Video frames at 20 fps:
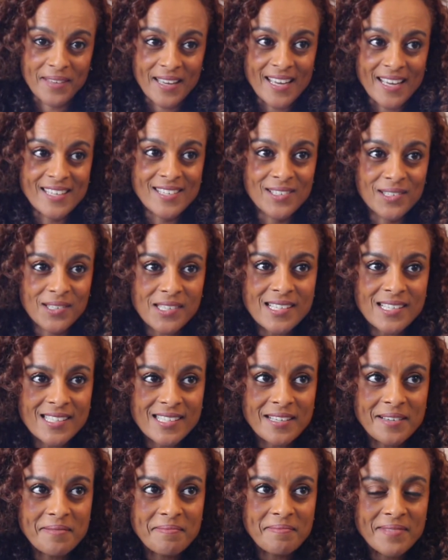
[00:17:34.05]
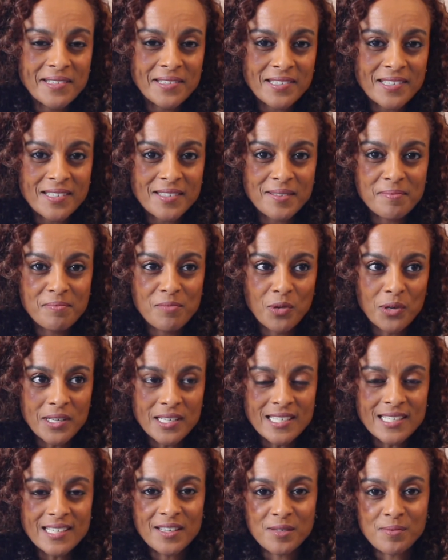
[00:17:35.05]
and you'll see some more
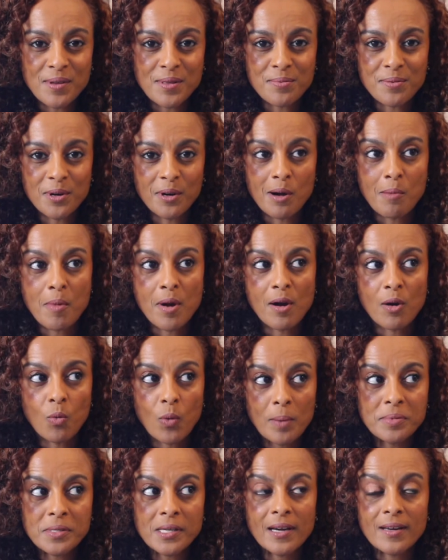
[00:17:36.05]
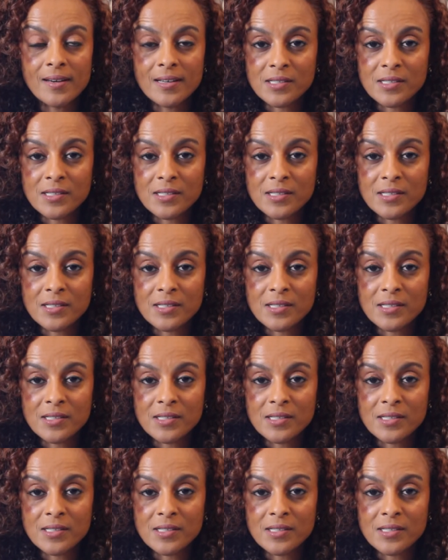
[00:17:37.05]
details about the program on our website.